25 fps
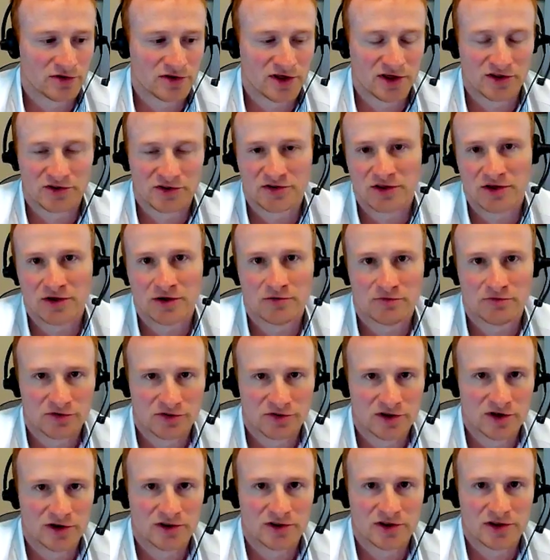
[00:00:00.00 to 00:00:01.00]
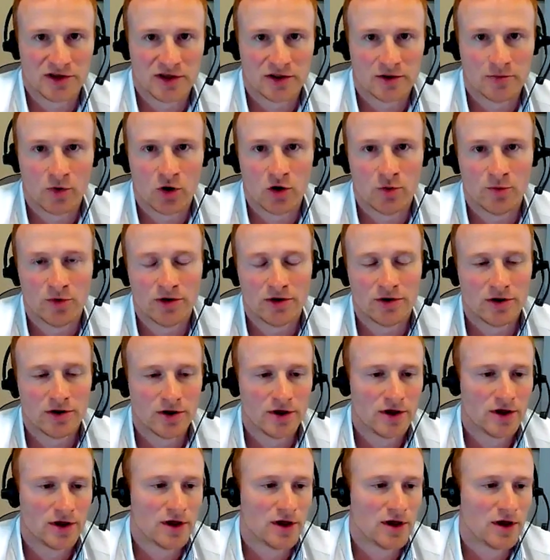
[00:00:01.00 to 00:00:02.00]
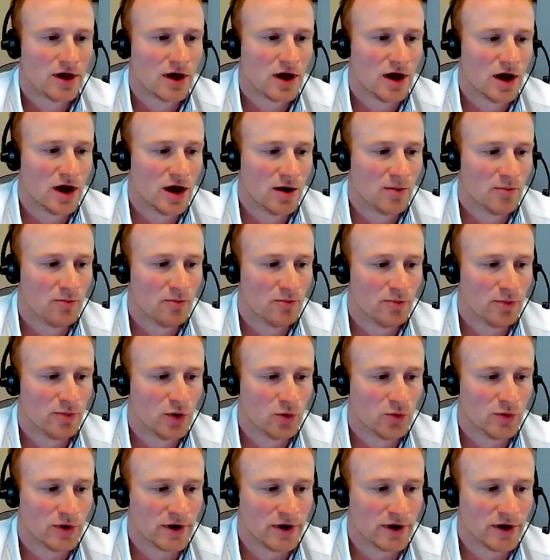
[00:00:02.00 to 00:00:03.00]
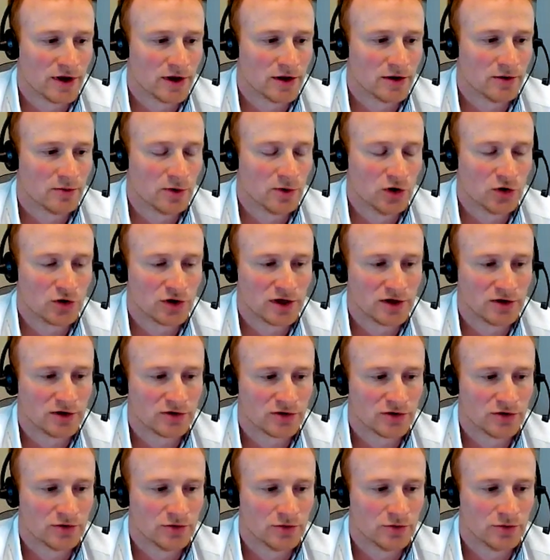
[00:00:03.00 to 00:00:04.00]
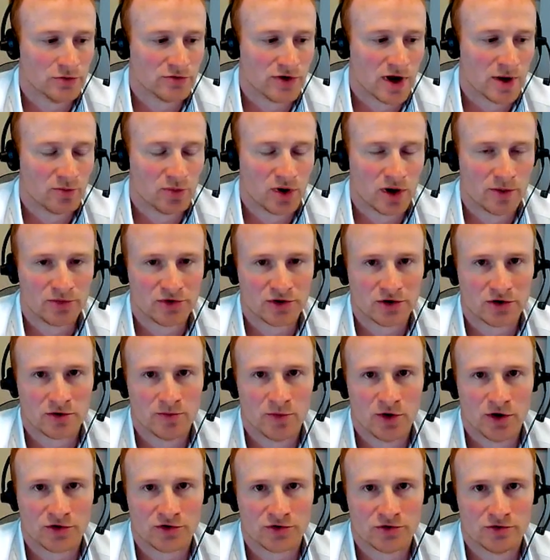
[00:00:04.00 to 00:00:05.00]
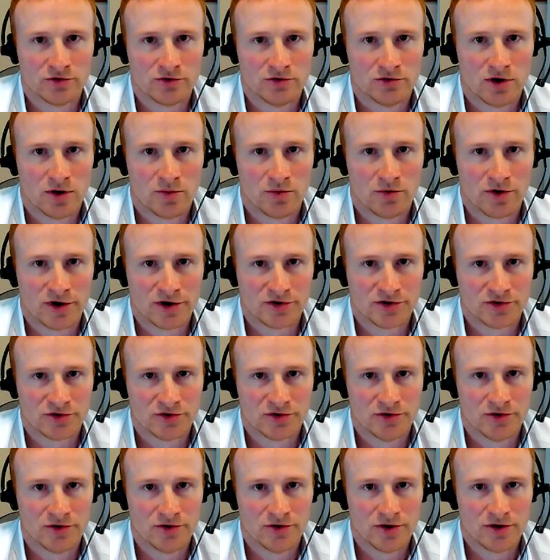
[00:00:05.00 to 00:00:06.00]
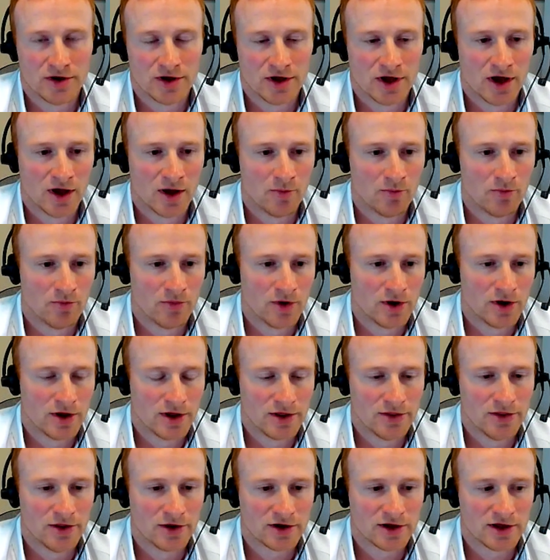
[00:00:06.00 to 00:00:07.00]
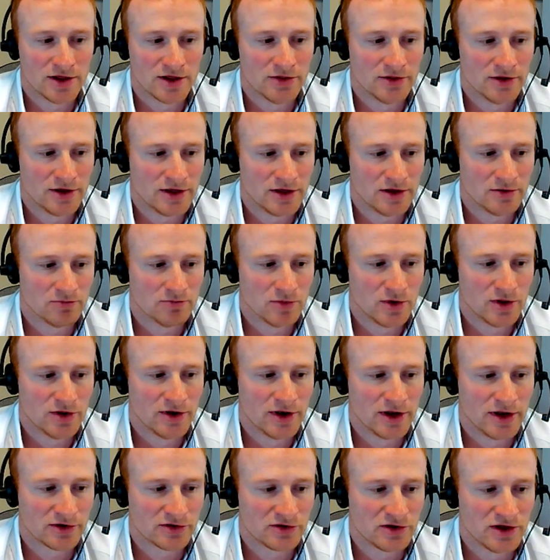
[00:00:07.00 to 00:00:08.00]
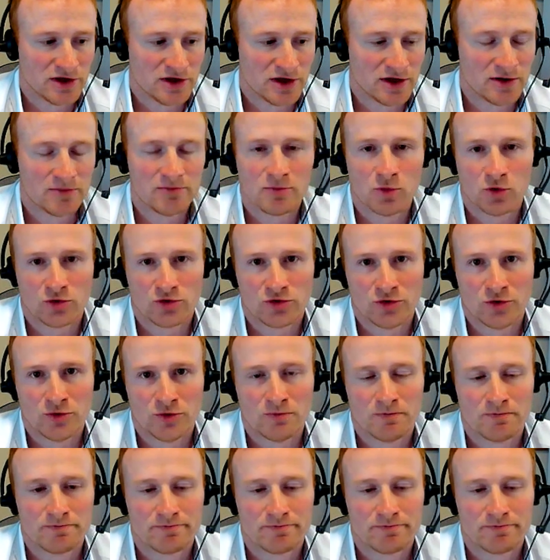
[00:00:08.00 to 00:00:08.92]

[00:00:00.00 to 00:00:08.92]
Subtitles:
a testing facility at the moment. But we're looking to ramp up to commercial operation in the next year or two.